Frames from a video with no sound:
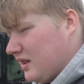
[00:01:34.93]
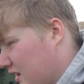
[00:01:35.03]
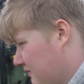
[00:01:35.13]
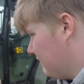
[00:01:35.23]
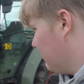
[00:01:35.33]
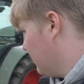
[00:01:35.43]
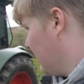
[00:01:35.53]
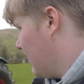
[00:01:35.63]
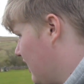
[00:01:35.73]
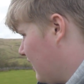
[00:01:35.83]
they're
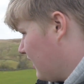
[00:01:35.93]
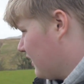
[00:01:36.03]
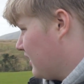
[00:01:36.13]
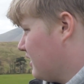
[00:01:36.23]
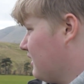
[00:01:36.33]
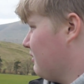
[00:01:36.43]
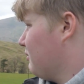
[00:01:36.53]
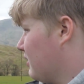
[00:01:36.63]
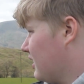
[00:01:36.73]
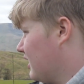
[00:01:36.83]

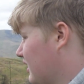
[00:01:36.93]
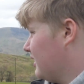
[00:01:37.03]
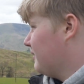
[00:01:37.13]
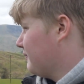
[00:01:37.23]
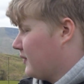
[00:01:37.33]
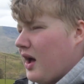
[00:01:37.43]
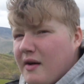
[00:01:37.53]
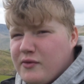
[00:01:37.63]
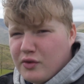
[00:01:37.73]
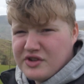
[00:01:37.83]
new.
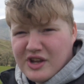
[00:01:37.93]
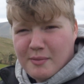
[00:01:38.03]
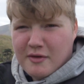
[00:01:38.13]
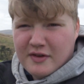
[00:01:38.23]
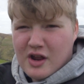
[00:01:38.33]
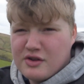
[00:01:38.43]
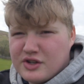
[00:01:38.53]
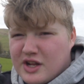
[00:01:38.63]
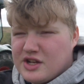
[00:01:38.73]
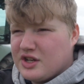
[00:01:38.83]
I've done separate videos
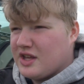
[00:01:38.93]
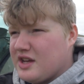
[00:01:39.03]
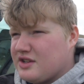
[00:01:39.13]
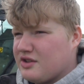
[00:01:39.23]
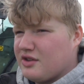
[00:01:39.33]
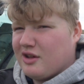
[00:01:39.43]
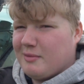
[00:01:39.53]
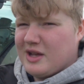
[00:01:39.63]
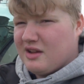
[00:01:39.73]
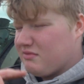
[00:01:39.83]
on each of these, so they'll
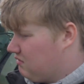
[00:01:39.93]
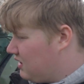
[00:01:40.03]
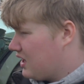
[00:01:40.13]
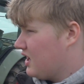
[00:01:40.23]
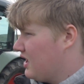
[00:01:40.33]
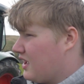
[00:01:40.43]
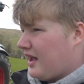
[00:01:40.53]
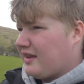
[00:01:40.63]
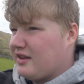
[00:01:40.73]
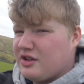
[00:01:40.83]
be
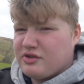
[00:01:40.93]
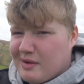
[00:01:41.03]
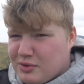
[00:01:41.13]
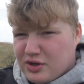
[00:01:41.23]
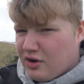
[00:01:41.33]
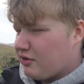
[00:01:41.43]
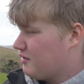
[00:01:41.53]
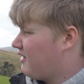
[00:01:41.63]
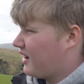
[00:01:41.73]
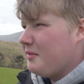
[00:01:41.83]
in the description or
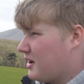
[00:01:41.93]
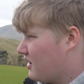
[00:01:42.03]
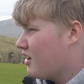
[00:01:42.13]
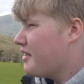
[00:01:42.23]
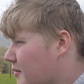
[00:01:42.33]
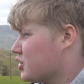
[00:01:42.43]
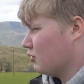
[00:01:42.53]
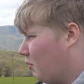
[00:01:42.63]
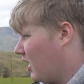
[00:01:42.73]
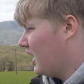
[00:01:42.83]
in recommended, they'll be
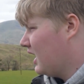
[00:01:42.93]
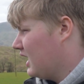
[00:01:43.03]
somewhere.